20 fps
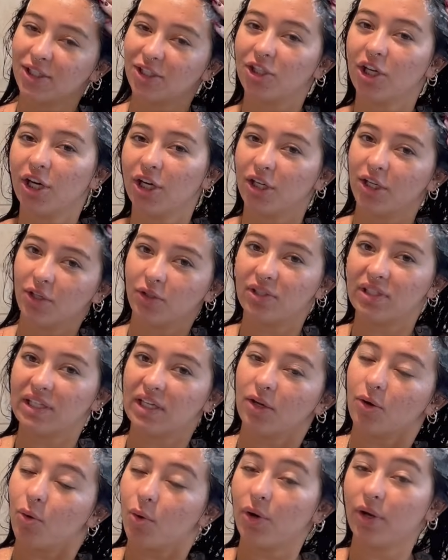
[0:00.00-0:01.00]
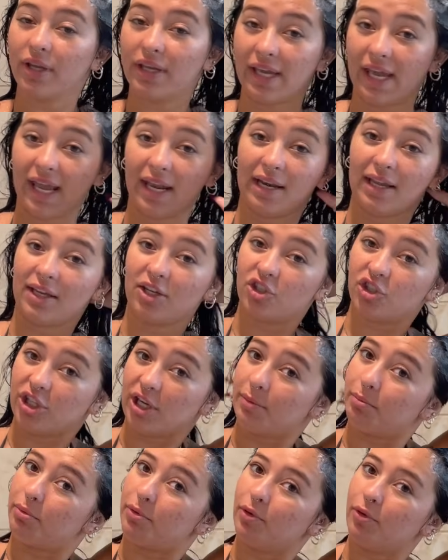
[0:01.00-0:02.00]
started using organic
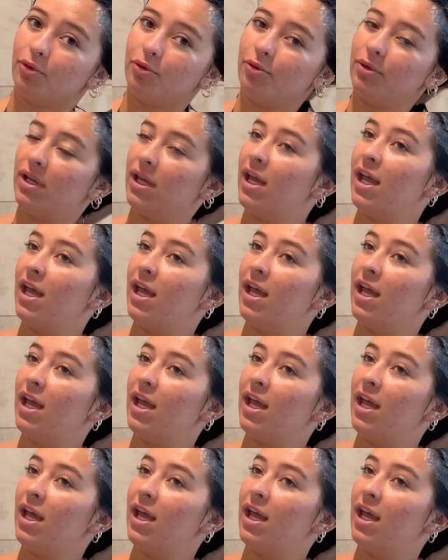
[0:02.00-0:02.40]
shampoo.